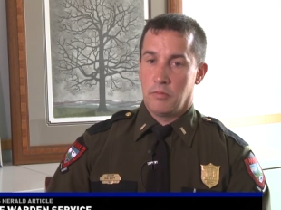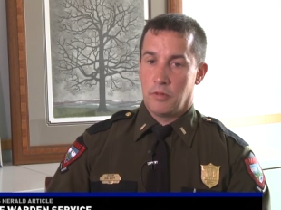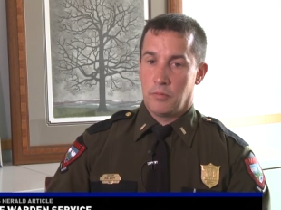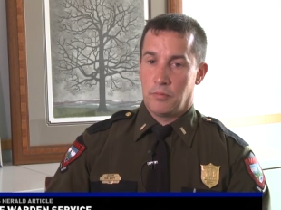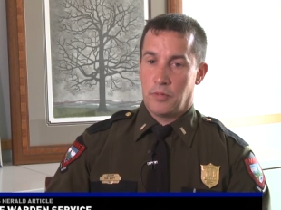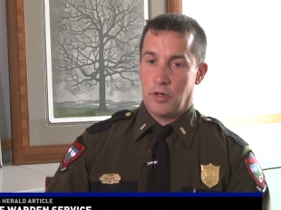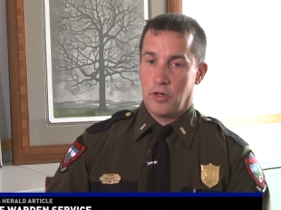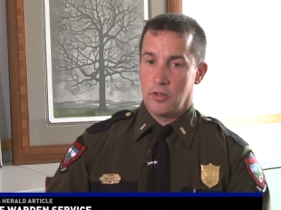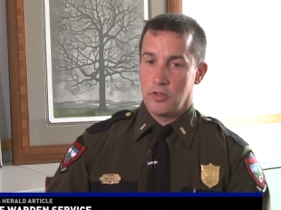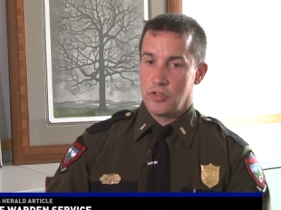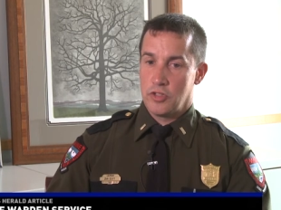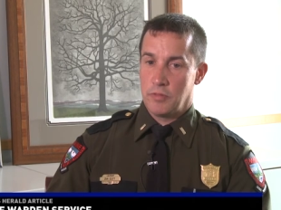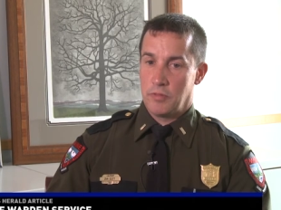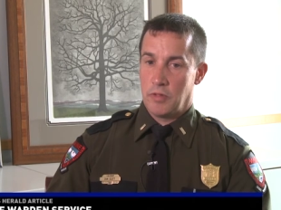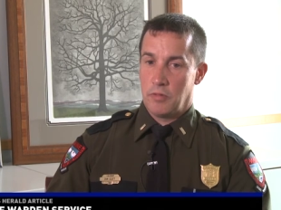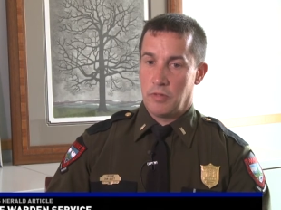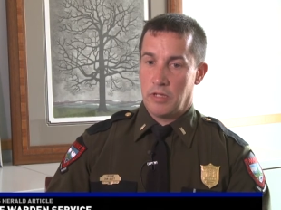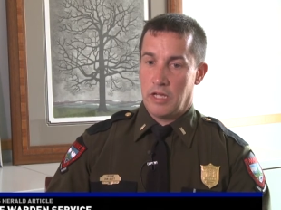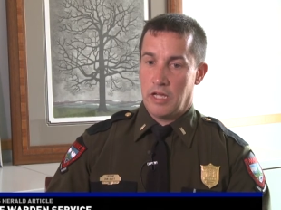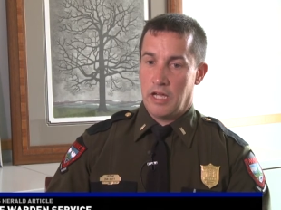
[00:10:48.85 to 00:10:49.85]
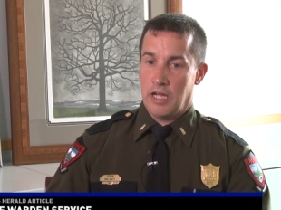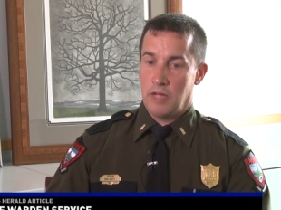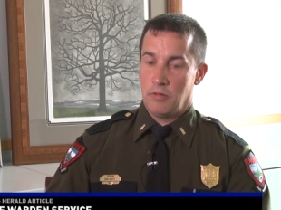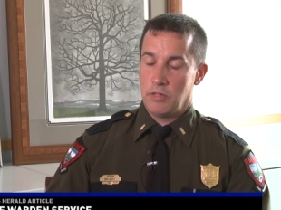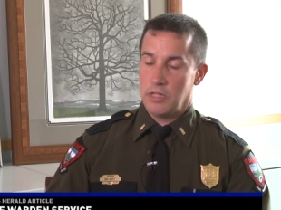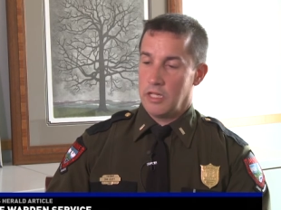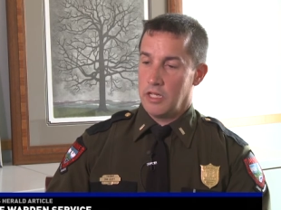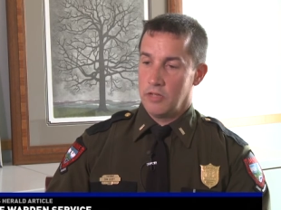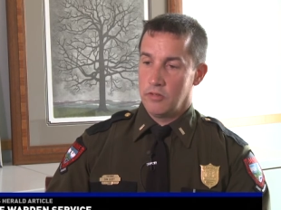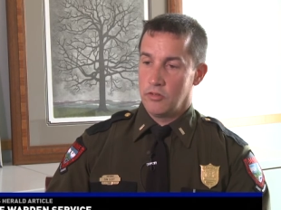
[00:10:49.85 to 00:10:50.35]
the partnership that we had, we
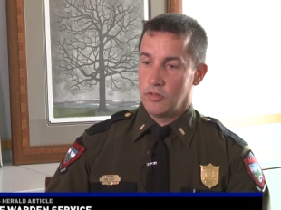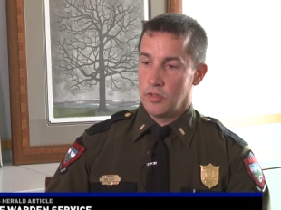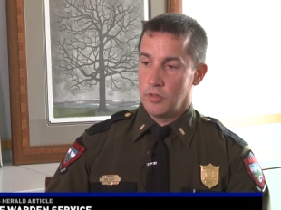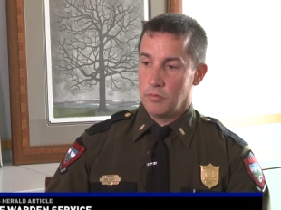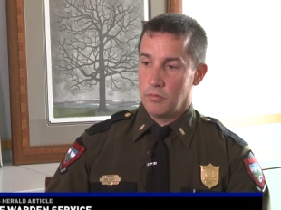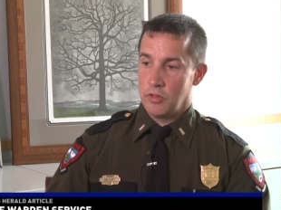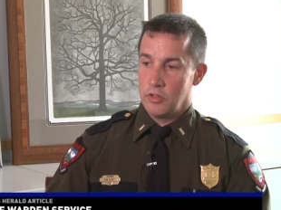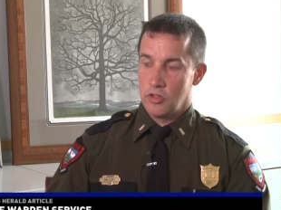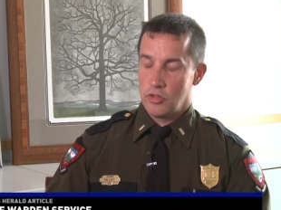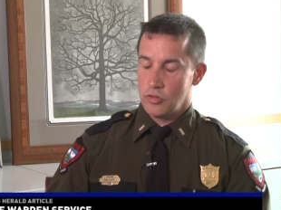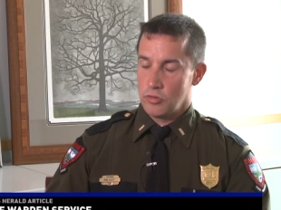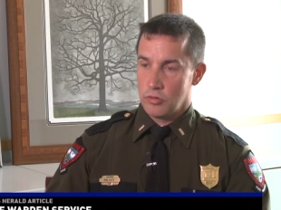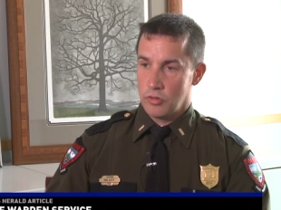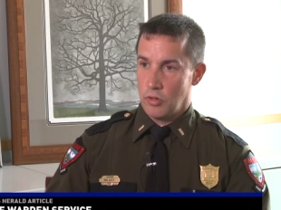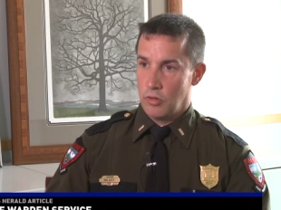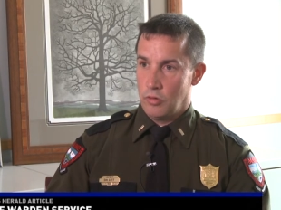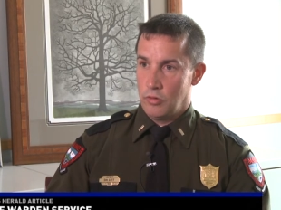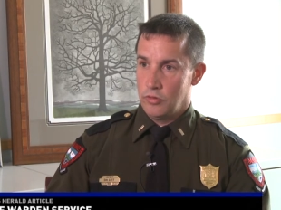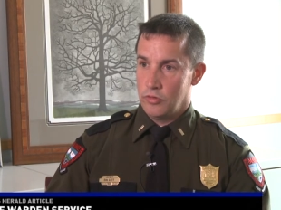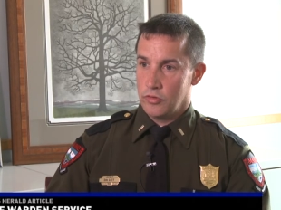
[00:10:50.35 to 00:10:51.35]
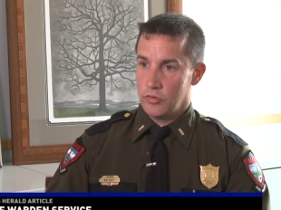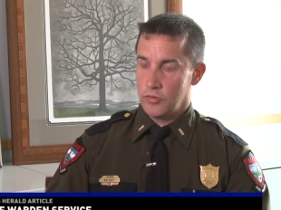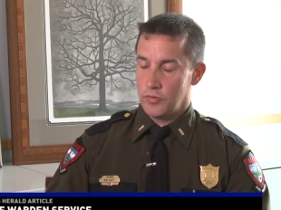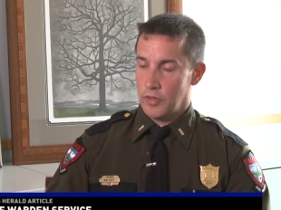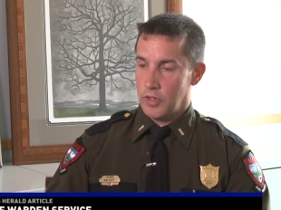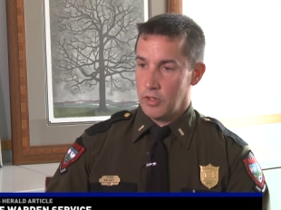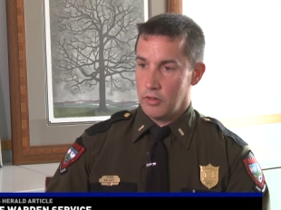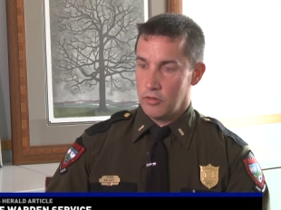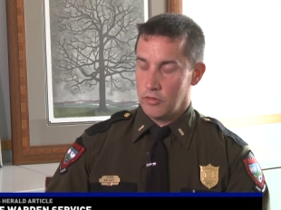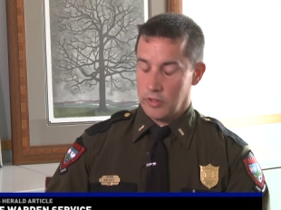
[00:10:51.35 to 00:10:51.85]
had some initial goals as
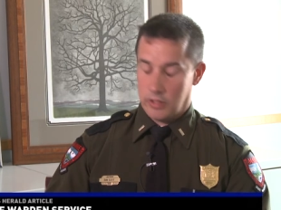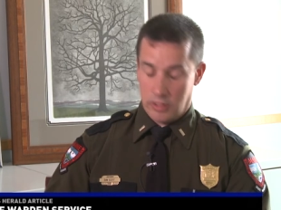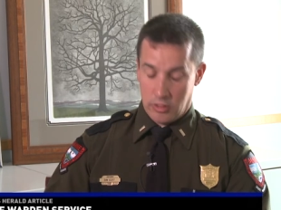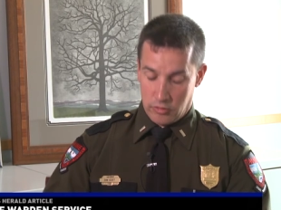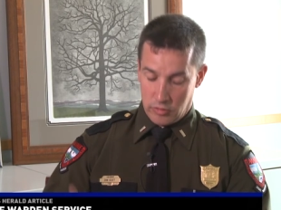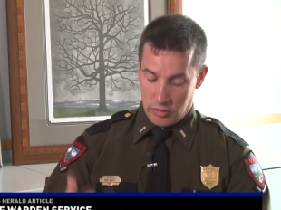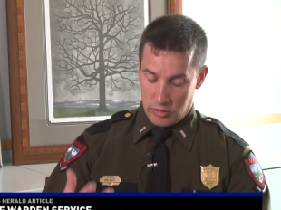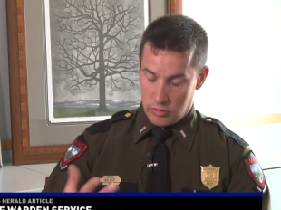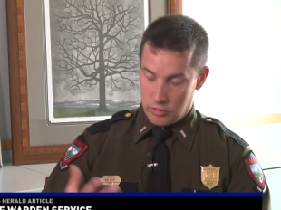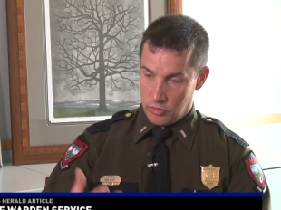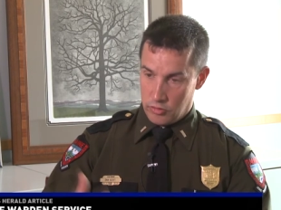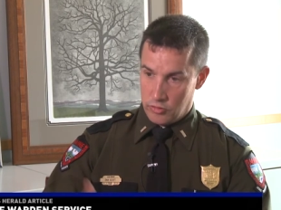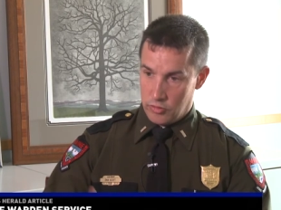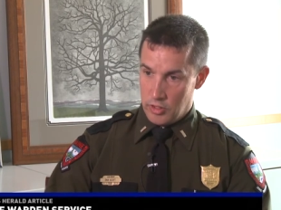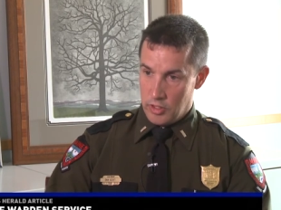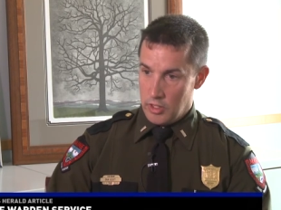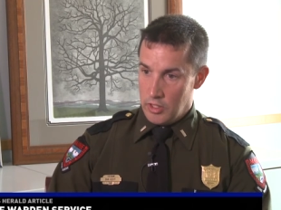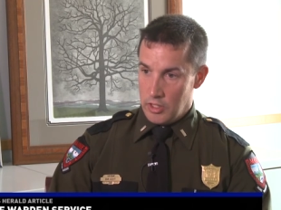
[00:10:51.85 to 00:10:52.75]
far as, like I said, just